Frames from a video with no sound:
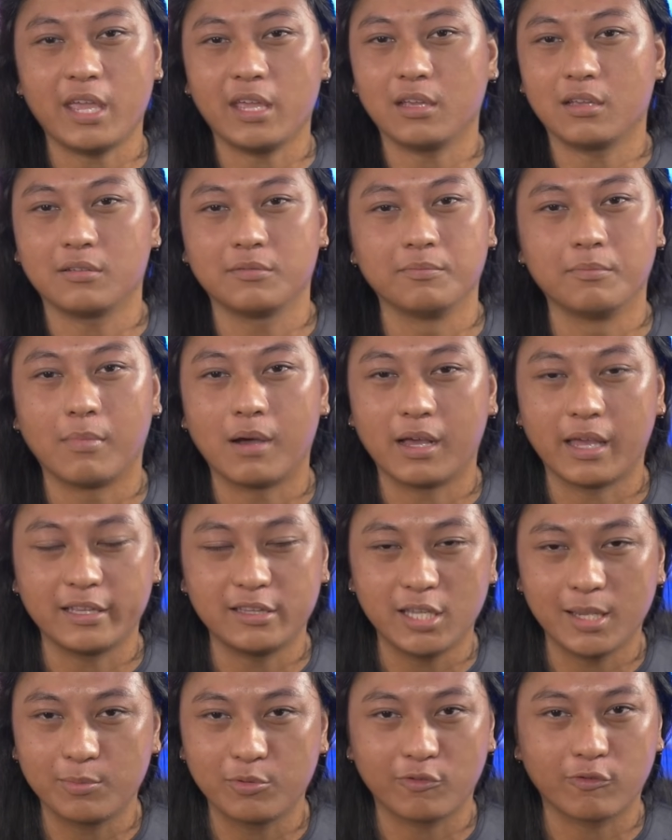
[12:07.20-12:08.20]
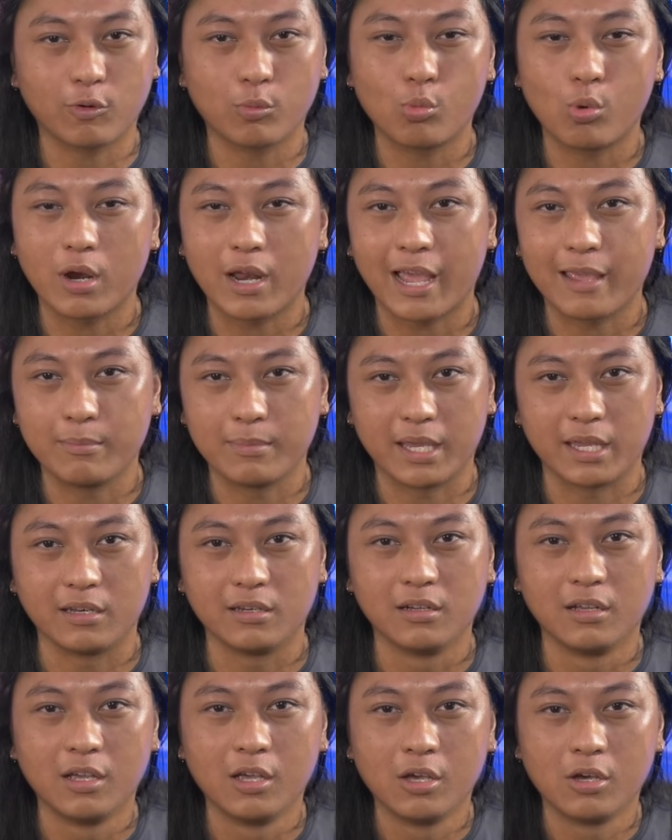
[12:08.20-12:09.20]
take my tips from what I
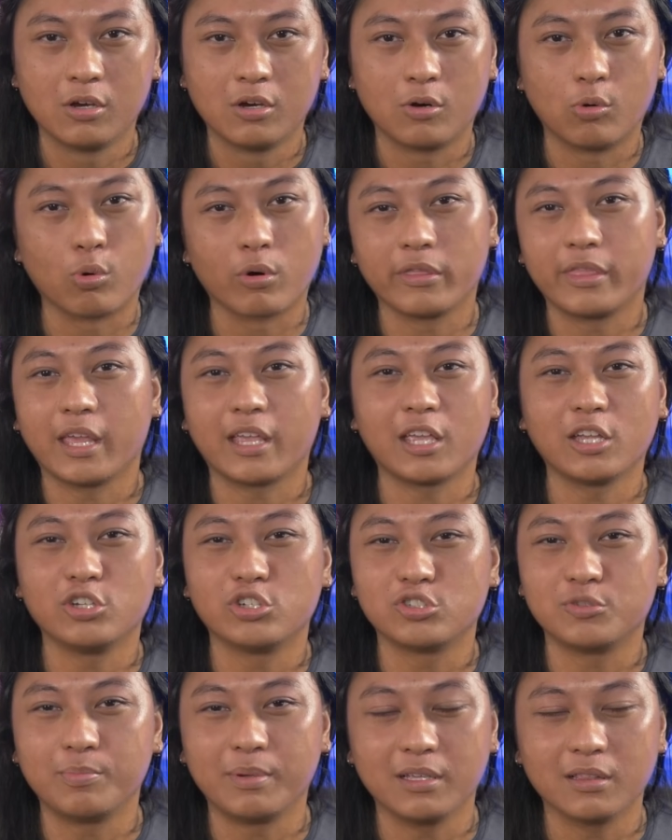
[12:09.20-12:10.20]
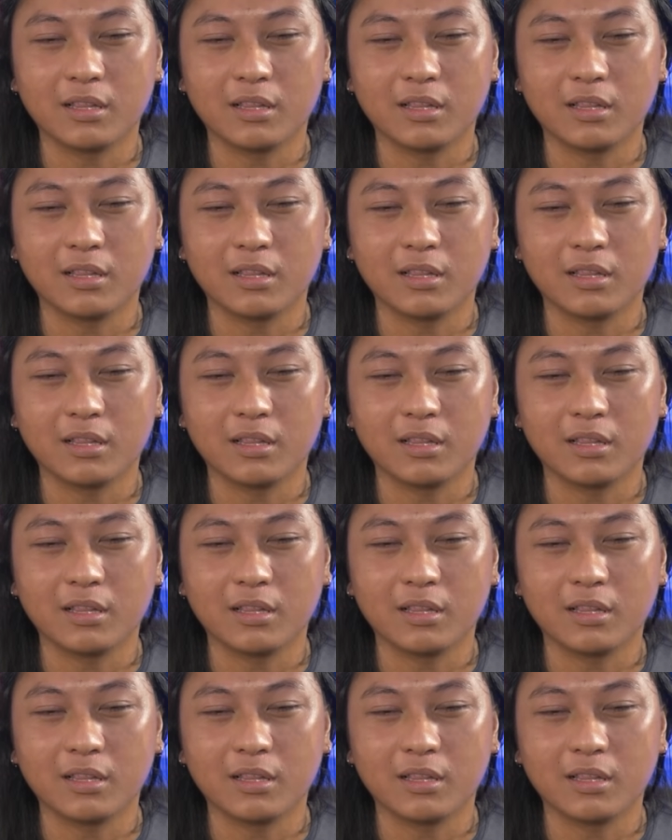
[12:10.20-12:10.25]
made. Or they can just